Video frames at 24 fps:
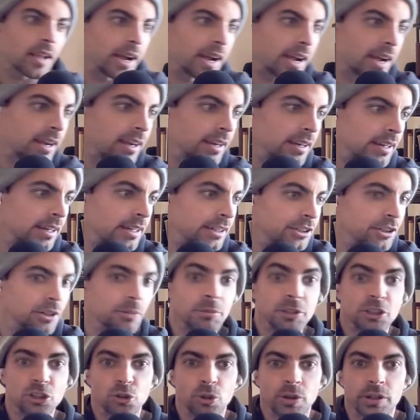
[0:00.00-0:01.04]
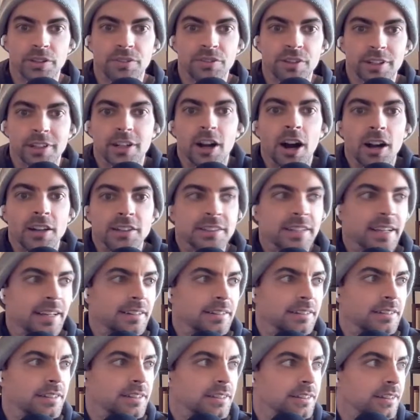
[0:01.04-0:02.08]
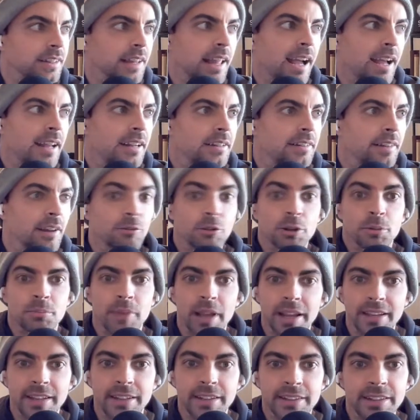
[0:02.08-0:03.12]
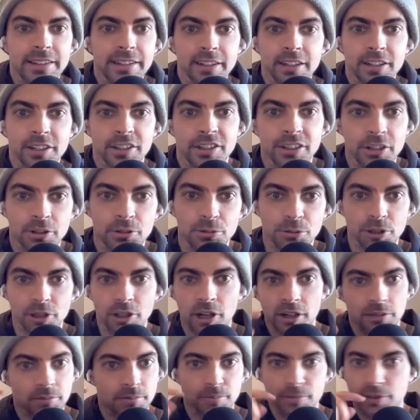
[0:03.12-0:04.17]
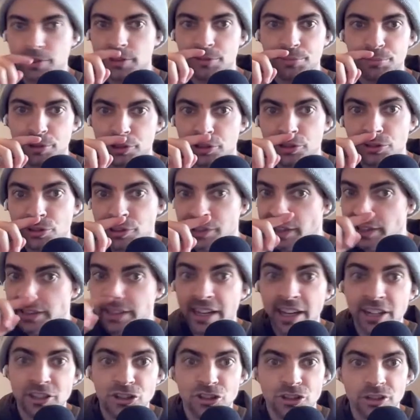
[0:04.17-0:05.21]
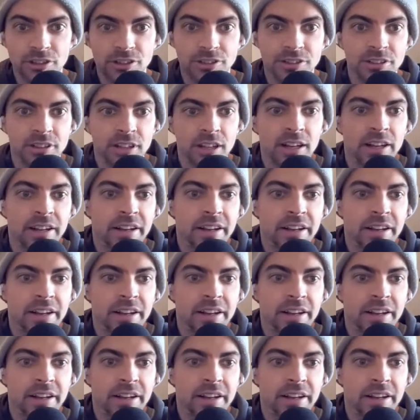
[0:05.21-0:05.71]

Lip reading: majority of the content that we're making here, we're not producing any extras.